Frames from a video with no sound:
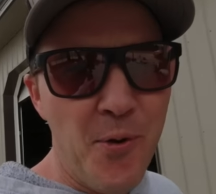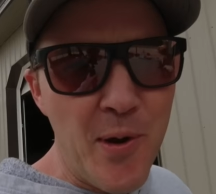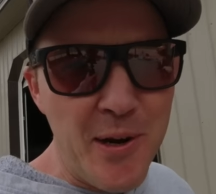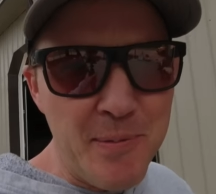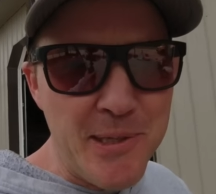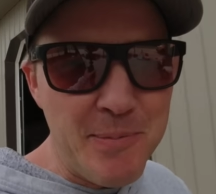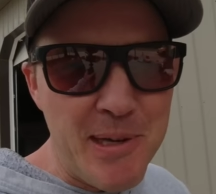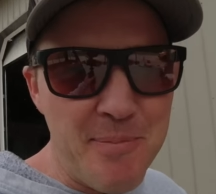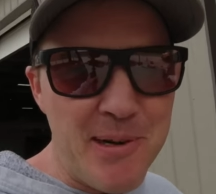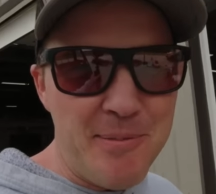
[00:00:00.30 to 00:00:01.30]
Welcome to
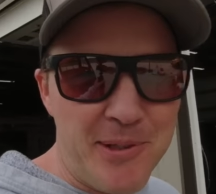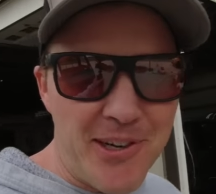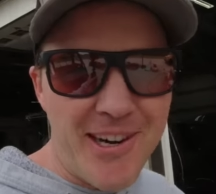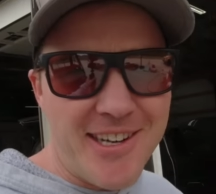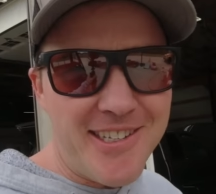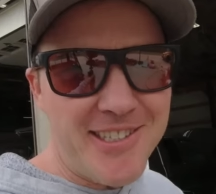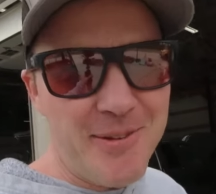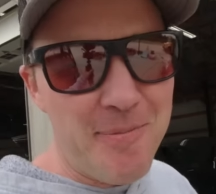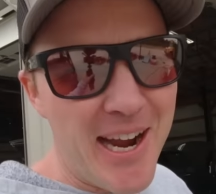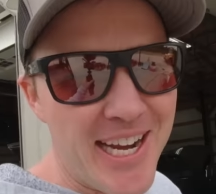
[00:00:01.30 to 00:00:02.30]
Speed Bump
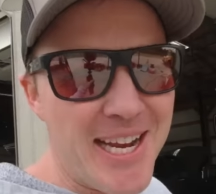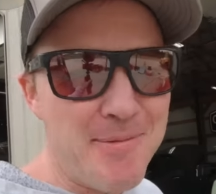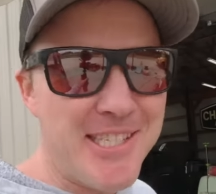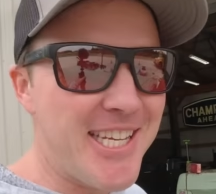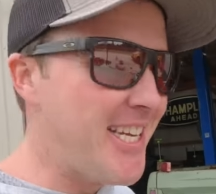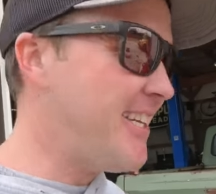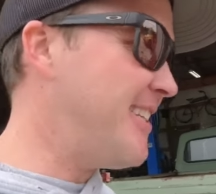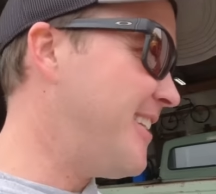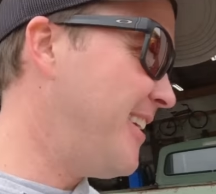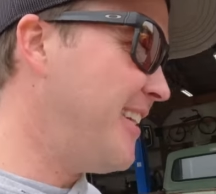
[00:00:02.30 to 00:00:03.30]
Garage. My name is
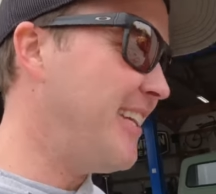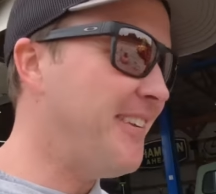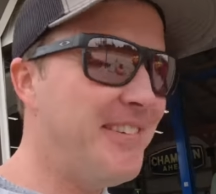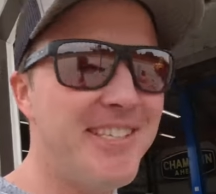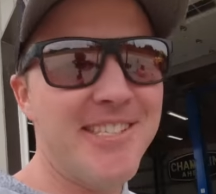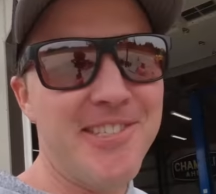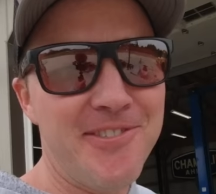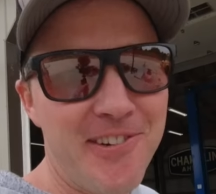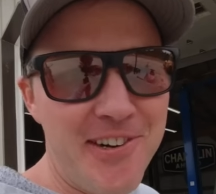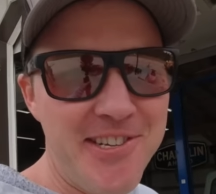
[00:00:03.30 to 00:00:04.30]
Kent, and if this is
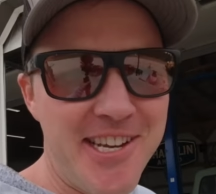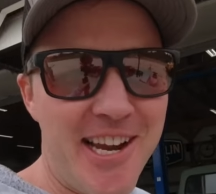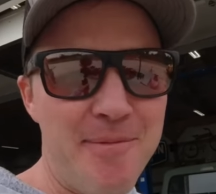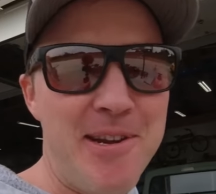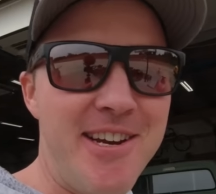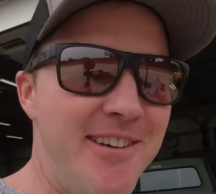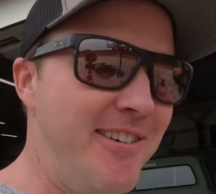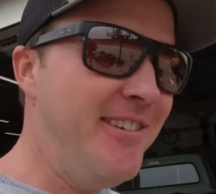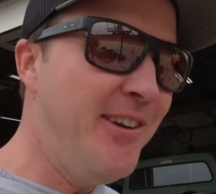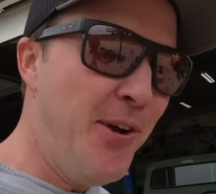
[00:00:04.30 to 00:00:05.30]
your first time
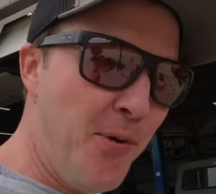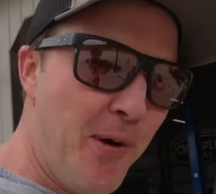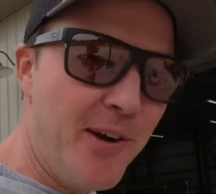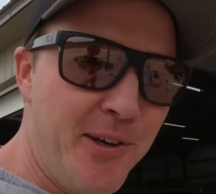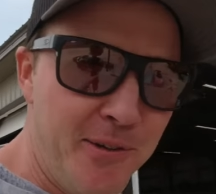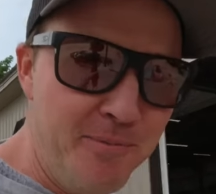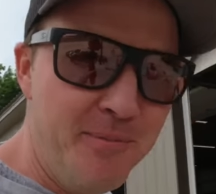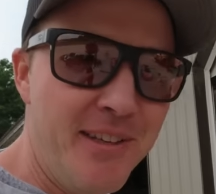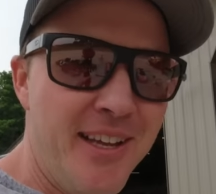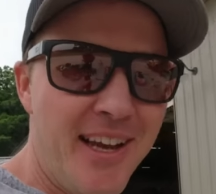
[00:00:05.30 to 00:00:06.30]
here, welcome.
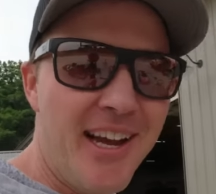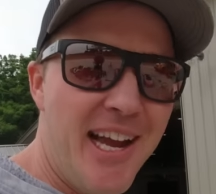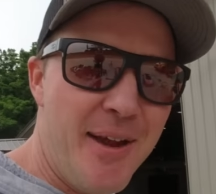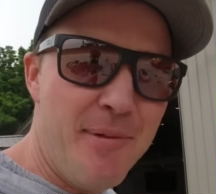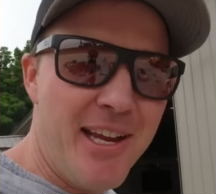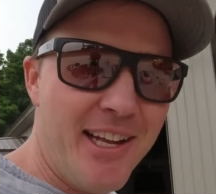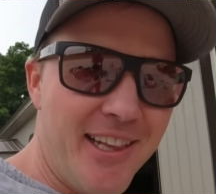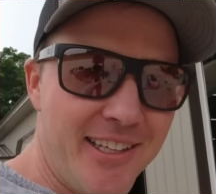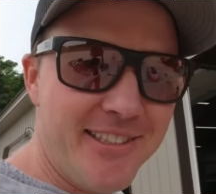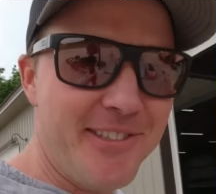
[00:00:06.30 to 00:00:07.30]
I am a
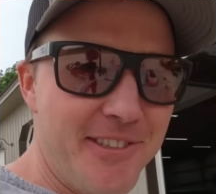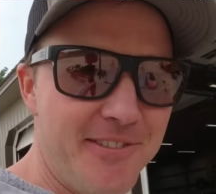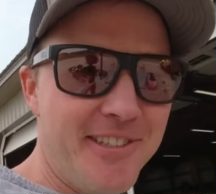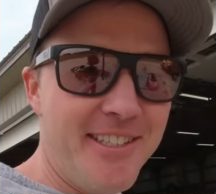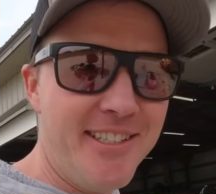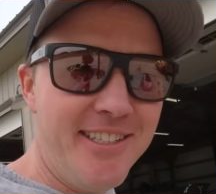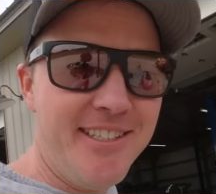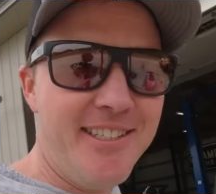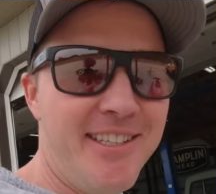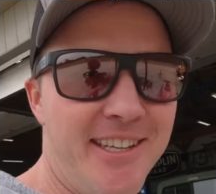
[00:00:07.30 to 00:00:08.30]
collector of
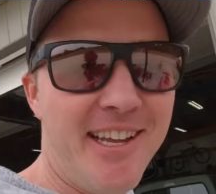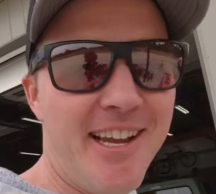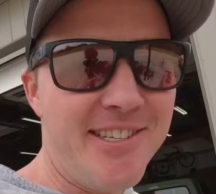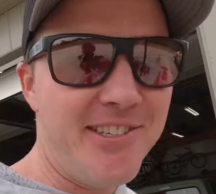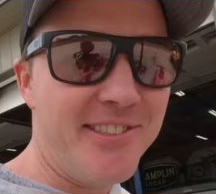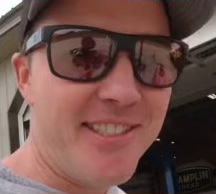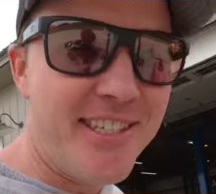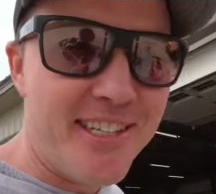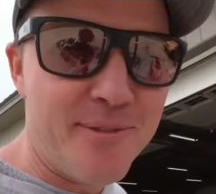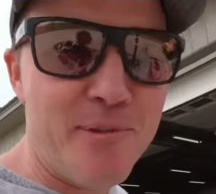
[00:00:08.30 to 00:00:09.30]
things. As you can
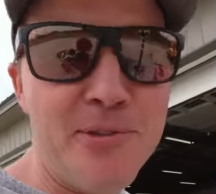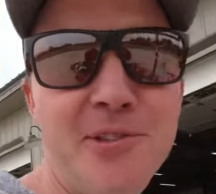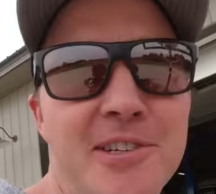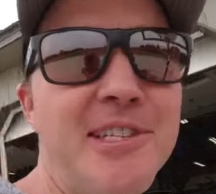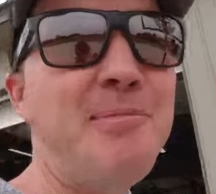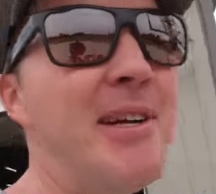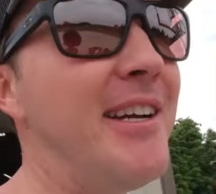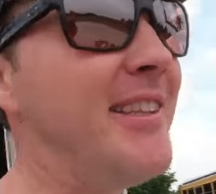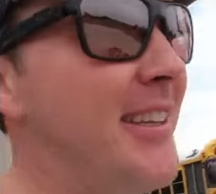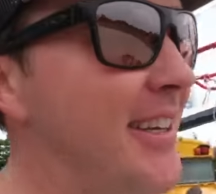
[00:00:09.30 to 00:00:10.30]
see, got some old trucks
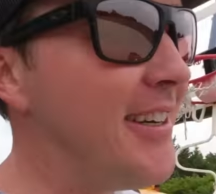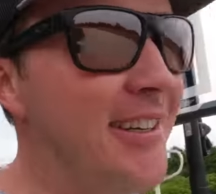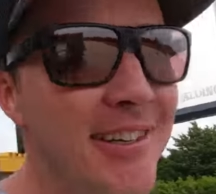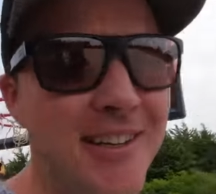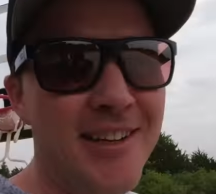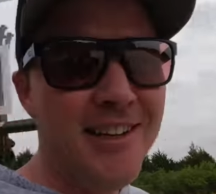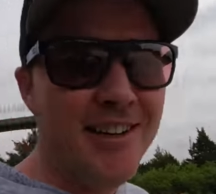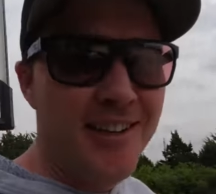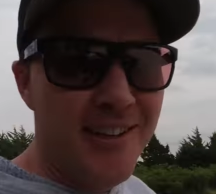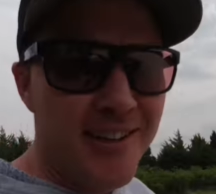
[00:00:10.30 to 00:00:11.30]
back there,
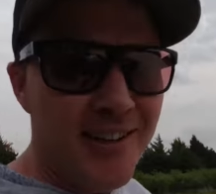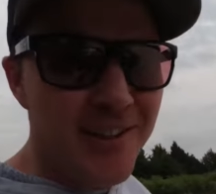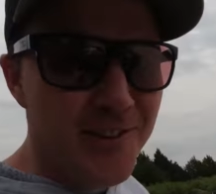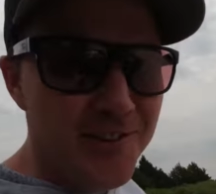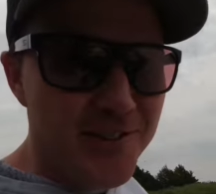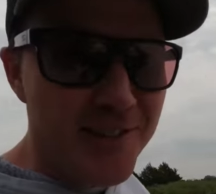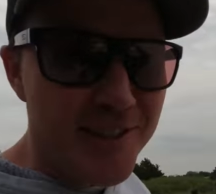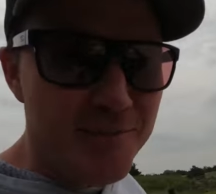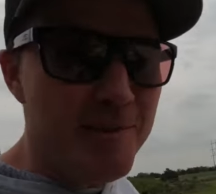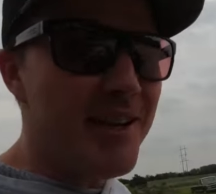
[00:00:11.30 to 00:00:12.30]

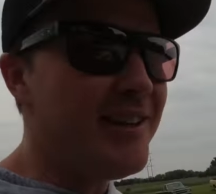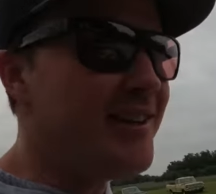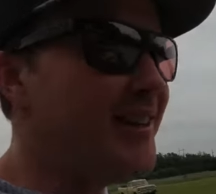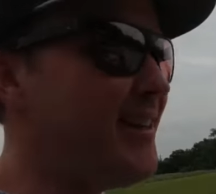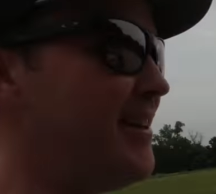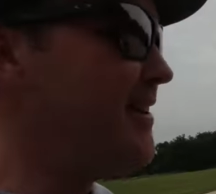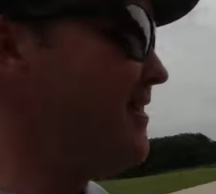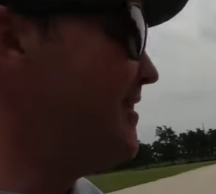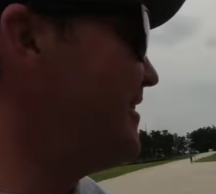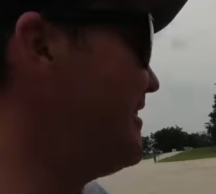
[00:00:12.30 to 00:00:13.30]
Volkswagens,